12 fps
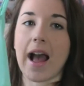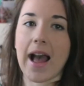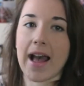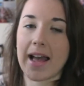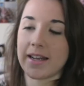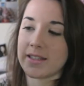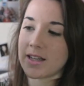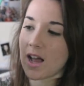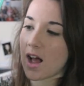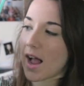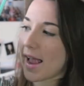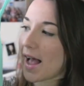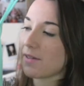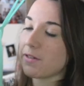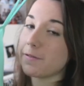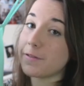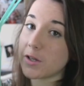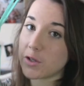And I have
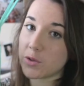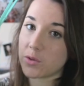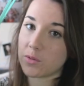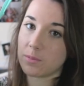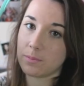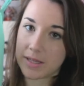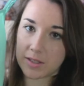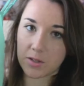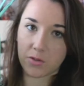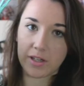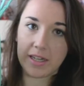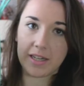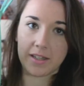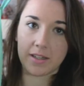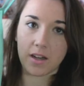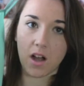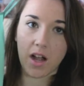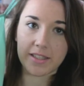a few mint green
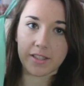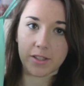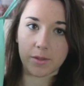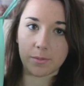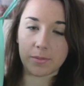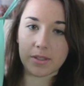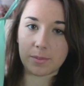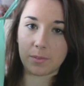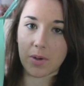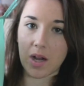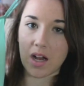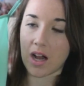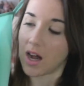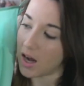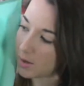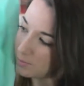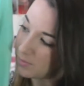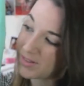items, but
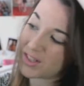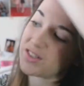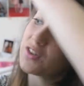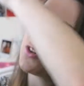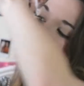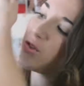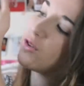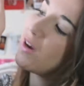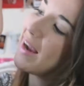I'm just not sure